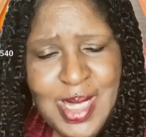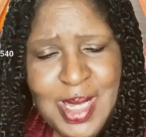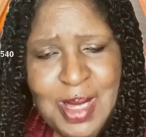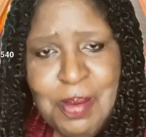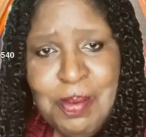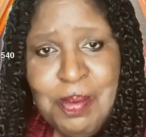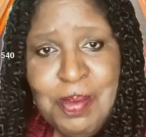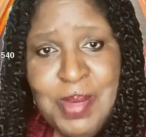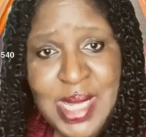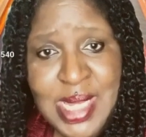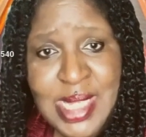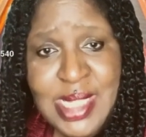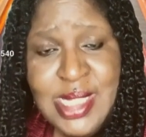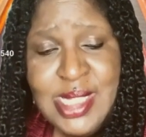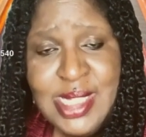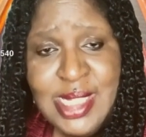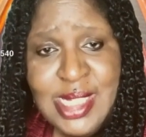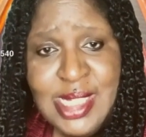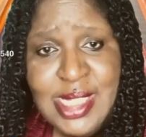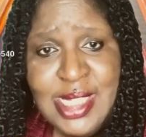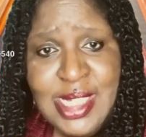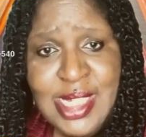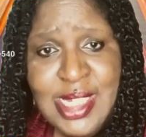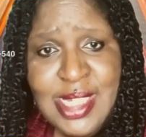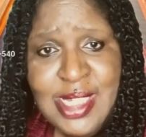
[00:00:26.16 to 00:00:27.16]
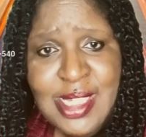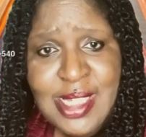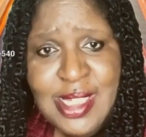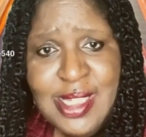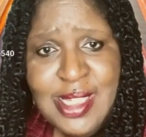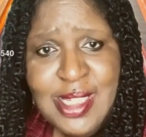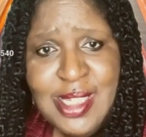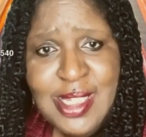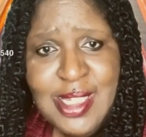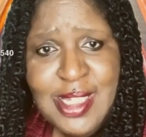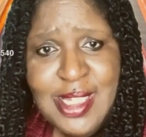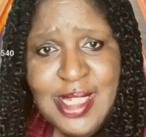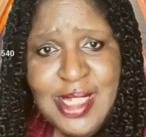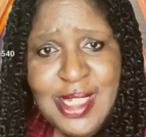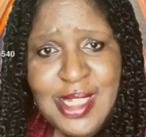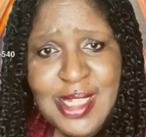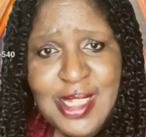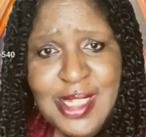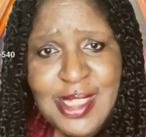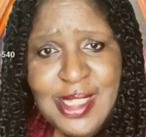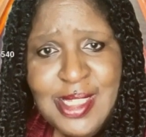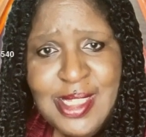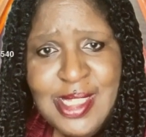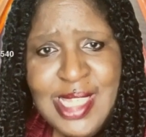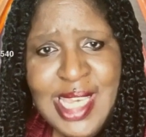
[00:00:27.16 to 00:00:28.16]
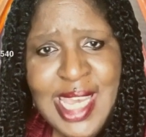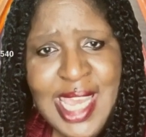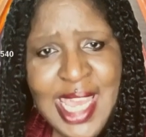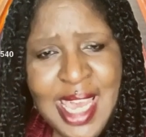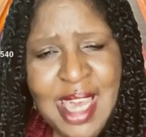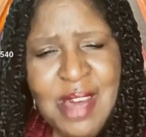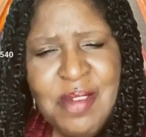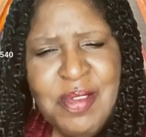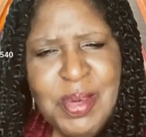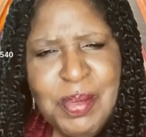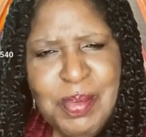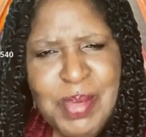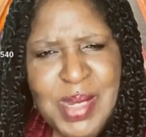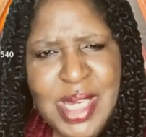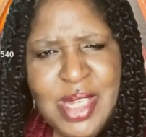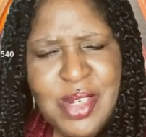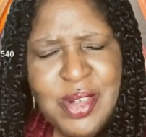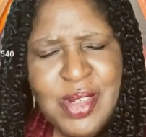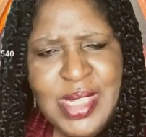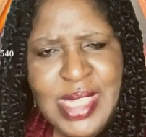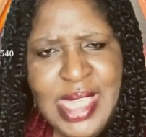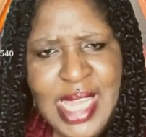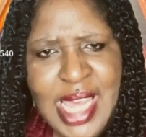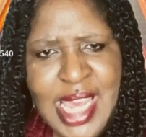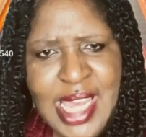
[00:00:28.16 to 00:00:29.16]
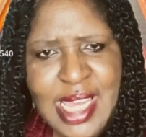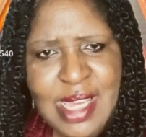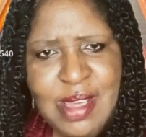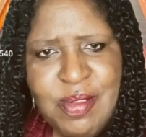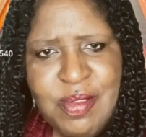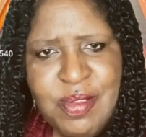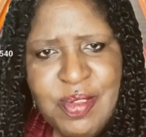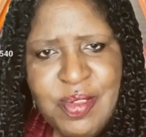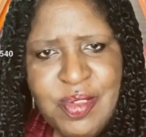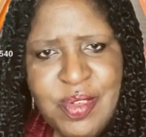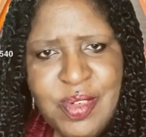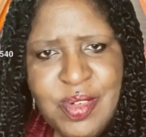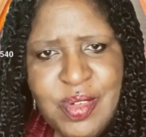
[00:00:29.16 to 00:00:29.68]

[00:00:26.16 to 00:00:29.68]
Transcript: and basically to have a better life.